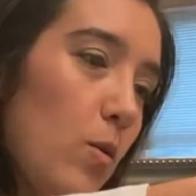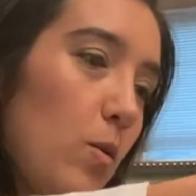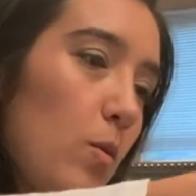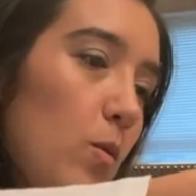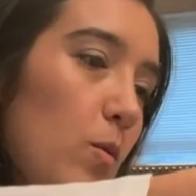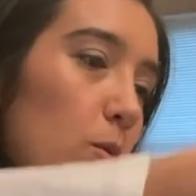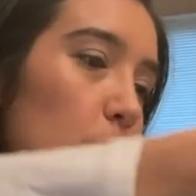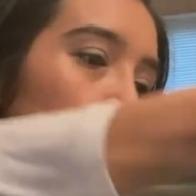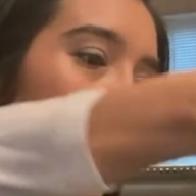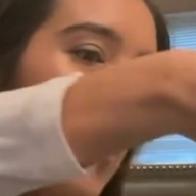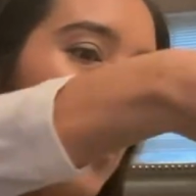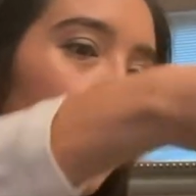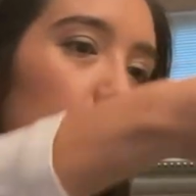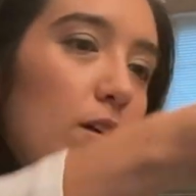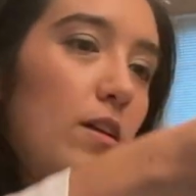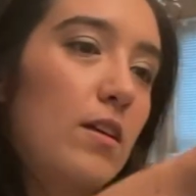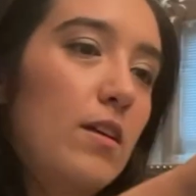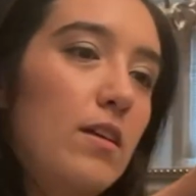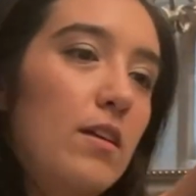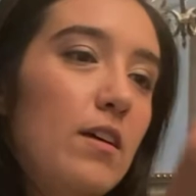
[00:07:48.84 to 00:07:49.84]
Look
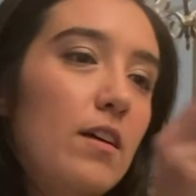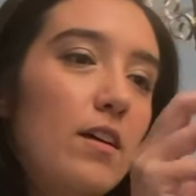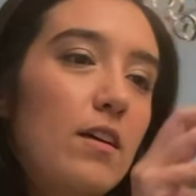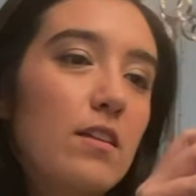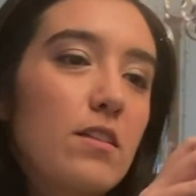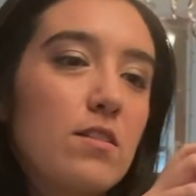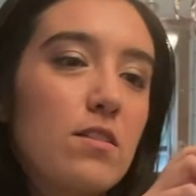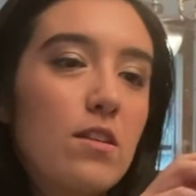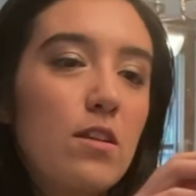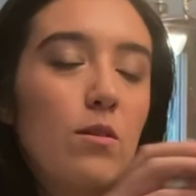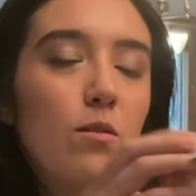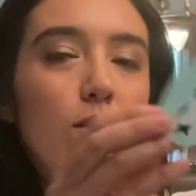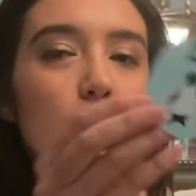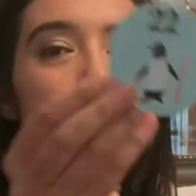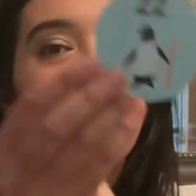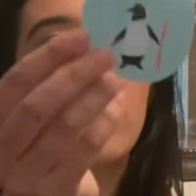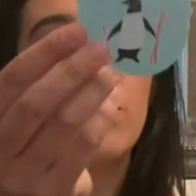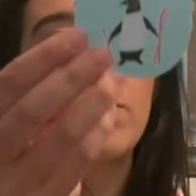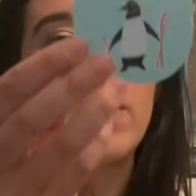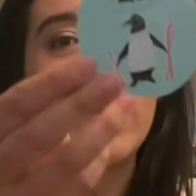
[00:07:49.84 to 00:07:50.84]
at this cute
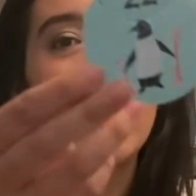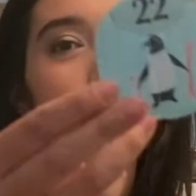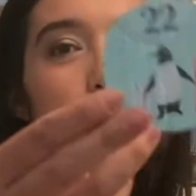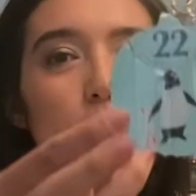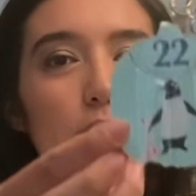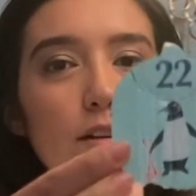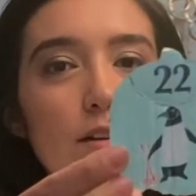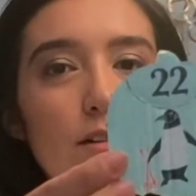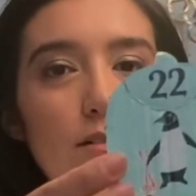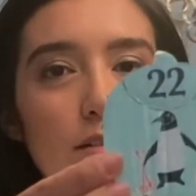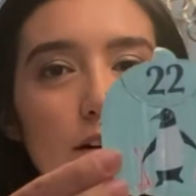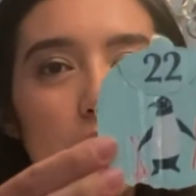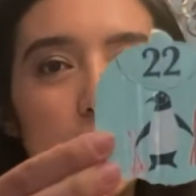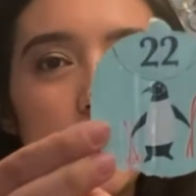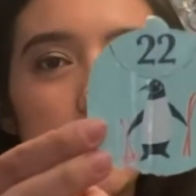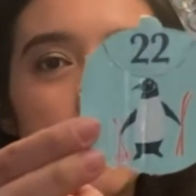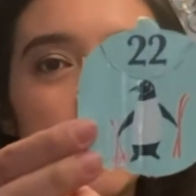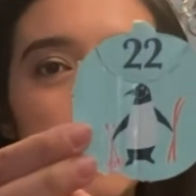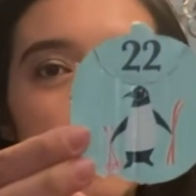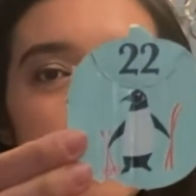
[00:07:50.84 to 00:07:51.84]
little penguin, ready to
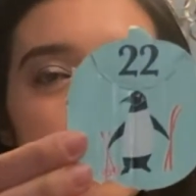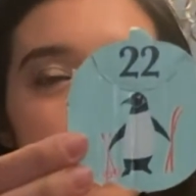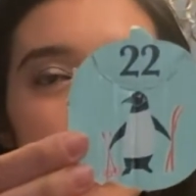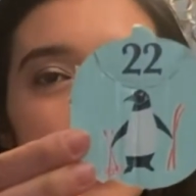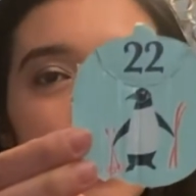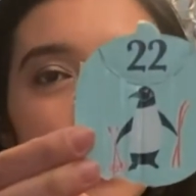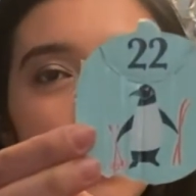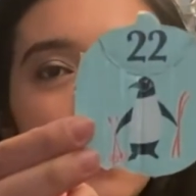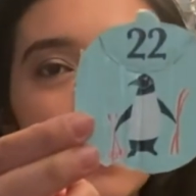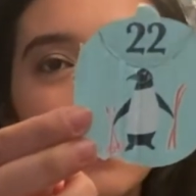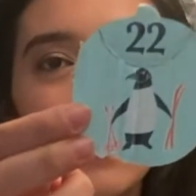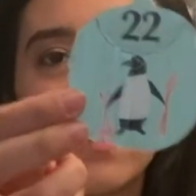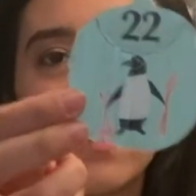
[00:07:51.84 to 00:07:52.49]
go ski.